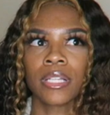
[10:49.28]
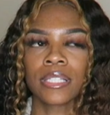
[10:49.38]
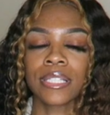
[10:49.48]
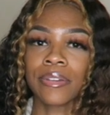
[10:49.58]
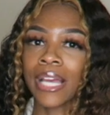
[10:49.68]

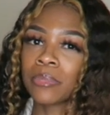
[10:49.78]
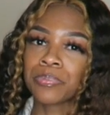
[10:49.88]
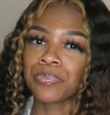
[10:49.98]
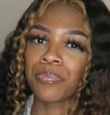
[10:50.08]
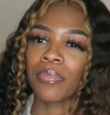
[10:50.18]
So yeah,
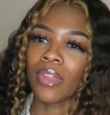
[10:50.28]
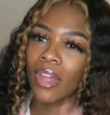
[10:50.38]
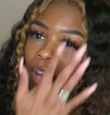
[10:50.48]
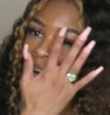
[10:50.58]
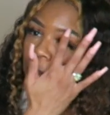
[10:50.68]

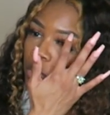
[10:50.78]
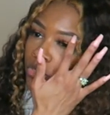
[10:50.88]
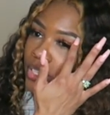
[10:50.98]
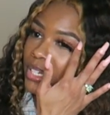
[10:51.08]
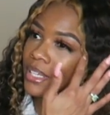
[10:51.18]
I'm
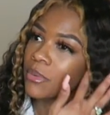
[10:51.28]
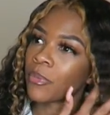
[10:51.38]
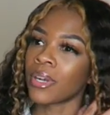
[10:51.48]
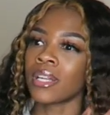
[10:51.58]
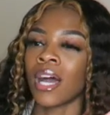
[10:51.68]
moving.
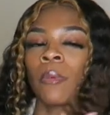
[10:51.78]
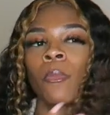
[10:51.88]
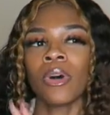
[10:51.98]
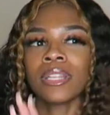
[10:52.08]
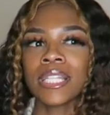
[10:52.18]
I
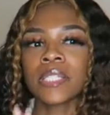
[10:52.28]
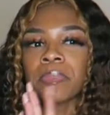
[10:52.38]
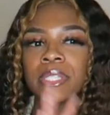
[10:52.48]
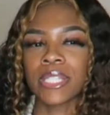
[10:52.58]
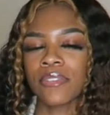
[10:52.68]
want this
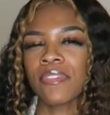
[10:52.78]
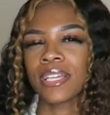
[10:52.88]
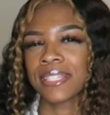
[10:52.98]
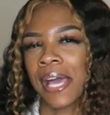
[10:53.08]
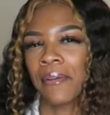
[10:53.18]

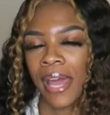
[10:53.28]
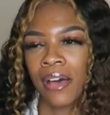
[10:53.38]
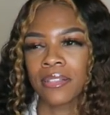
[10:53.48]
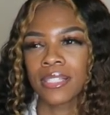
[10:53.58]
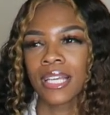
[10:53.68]
specific
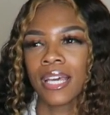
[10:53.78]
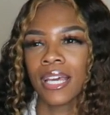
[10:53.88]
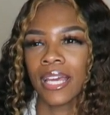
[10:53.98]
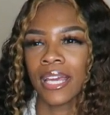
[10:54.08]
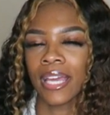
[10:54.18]
townhouse
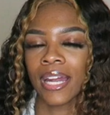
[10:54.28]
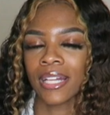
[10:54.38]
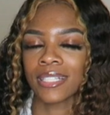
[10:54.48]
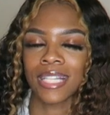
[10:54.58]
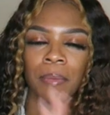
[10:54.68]
and
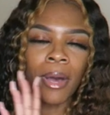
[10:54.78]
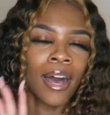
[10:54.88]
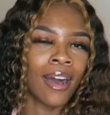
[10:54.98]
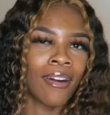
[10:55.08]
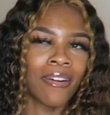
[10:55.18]
I just got my
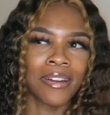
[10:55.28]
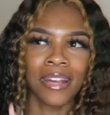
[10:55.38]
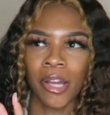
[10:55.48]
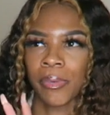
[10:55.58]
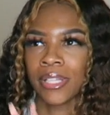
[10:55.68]
eye on
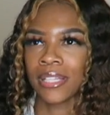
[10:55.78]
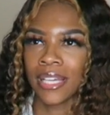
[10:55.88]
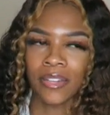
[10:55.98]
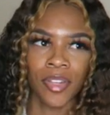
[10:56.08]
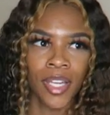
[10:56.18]
it. I really
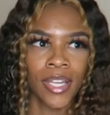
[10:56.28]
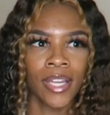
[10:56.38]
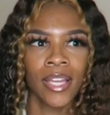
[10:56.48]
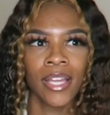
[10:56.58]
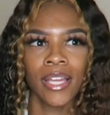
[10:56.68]
love
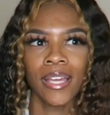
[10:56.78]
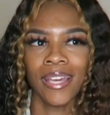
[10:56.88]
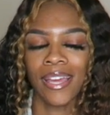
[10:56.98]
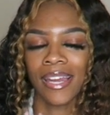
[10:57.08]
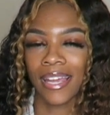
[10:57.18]
it.
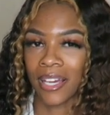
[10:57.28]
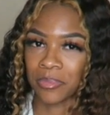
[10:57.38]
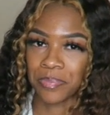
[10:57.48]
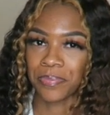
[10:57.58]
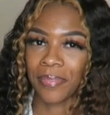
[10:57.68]
And
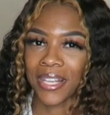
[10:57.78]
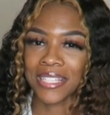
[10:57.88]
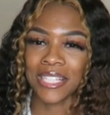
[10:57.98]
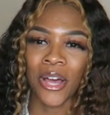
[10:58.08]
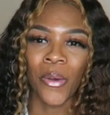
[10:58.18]
yeah,
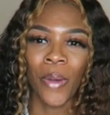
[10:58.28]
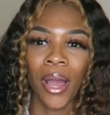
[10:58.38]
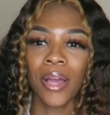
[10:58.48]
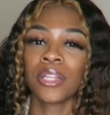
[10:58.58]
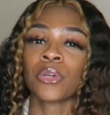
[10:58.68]

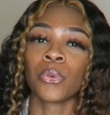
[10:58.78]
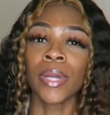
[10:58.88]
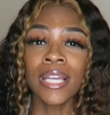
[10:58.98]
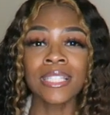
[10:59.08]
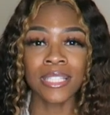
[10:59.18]
so the
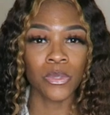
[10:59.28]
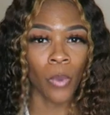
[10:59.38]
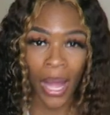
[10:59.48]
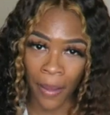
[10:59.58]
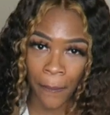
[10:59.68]
reasons
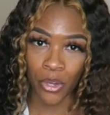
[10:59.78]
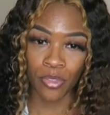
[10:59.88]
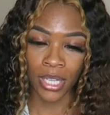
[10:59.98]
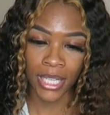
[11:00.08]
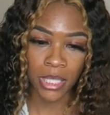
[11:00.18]
why I'm
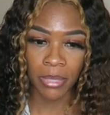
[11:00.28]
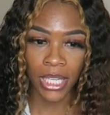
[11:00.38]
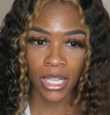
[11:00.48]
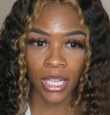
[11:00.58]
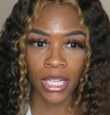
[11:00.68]
moving is
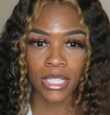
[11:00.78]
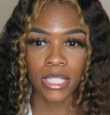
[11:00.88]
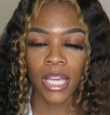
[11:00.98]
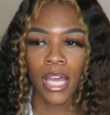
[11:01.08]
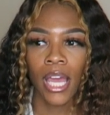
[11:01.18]

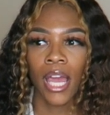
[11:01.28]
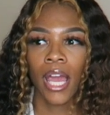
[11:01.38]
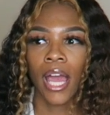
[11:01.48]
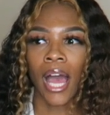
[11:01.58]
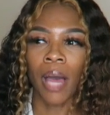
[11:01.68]
because
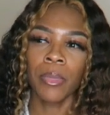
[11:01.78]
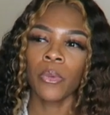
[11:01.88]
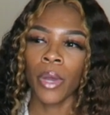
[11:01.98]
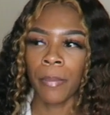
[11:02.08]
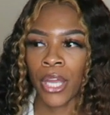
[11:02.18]
I'm in
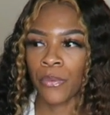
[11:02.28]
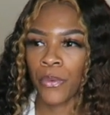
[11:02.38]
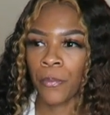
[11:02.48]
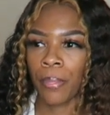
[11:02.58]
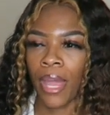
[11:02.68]
a one
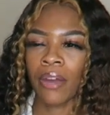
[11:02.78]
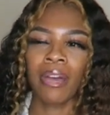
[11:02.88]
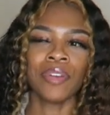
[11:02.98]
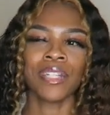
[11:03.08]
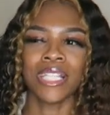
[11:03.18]
bedroom. I don't
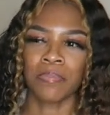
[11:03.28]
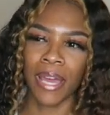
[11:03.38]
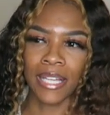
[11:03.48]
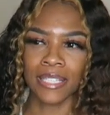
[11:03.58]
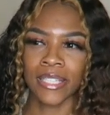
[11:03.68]
have any space.